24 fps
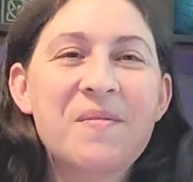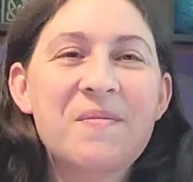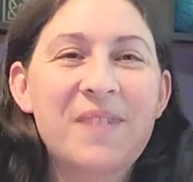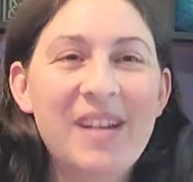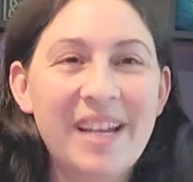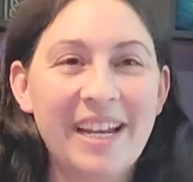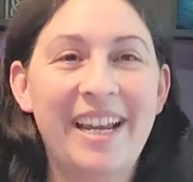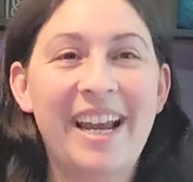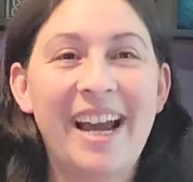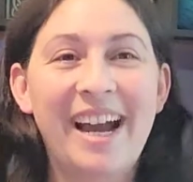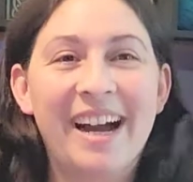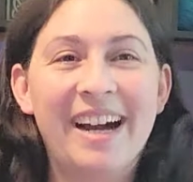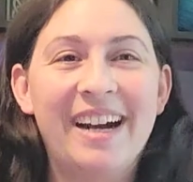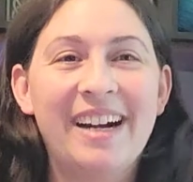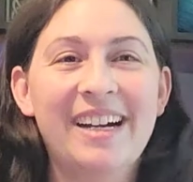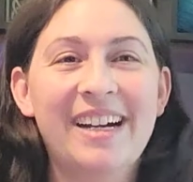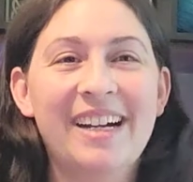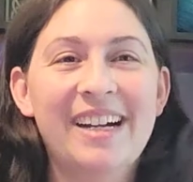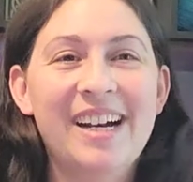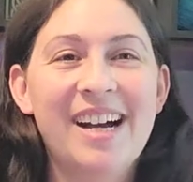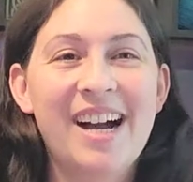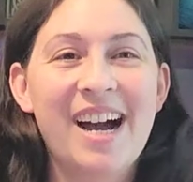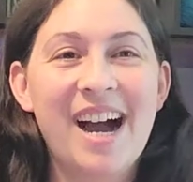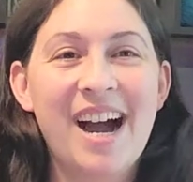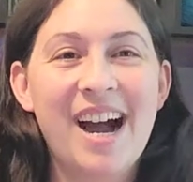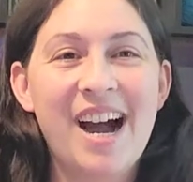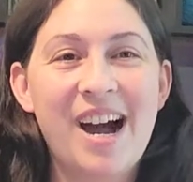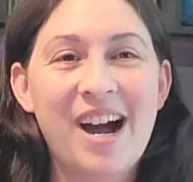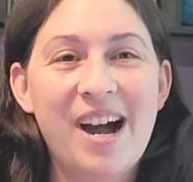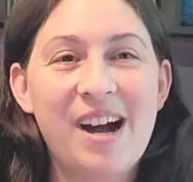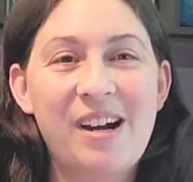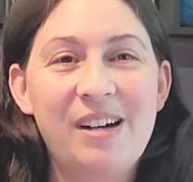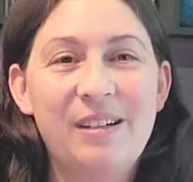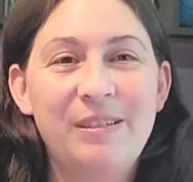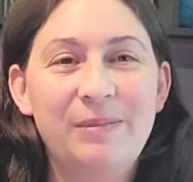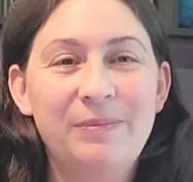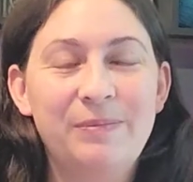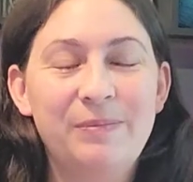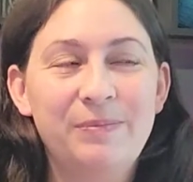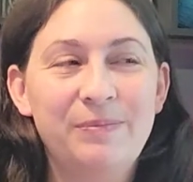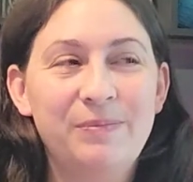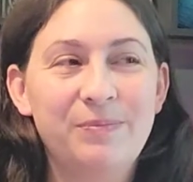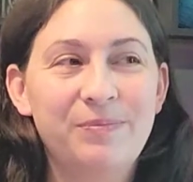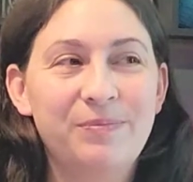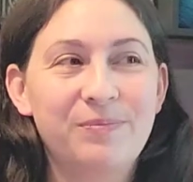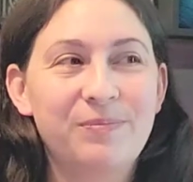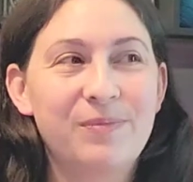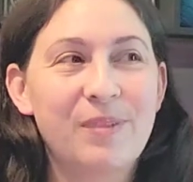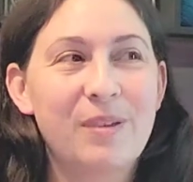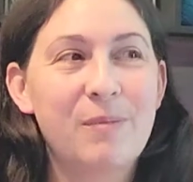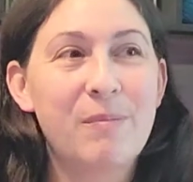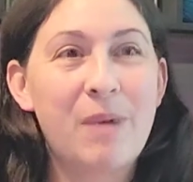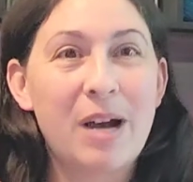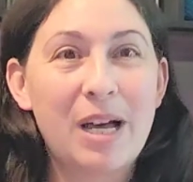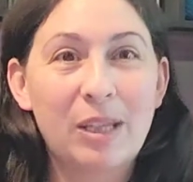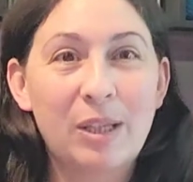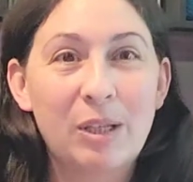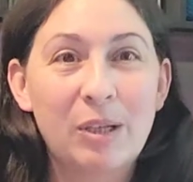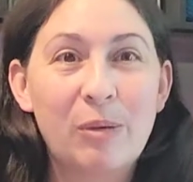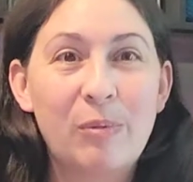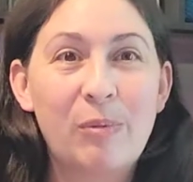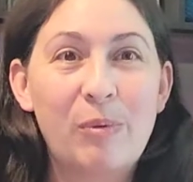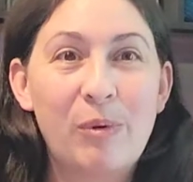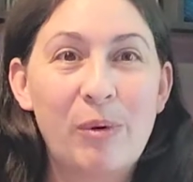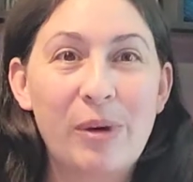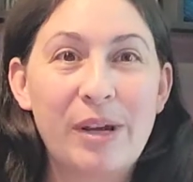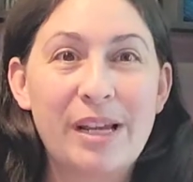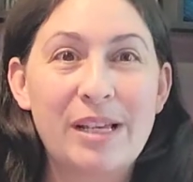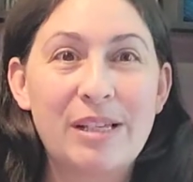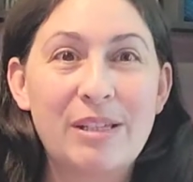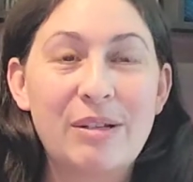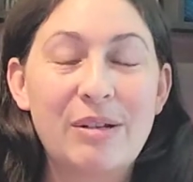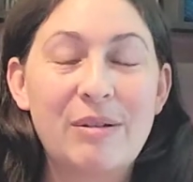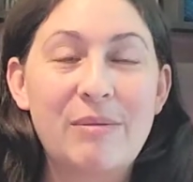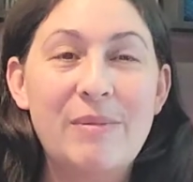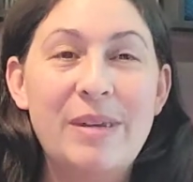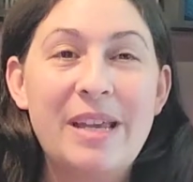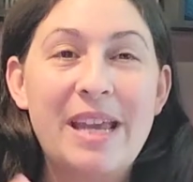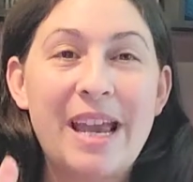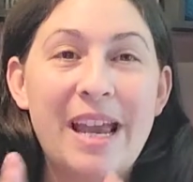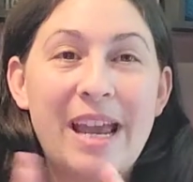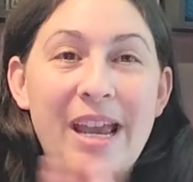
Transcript: But yeah, my little boy is going to be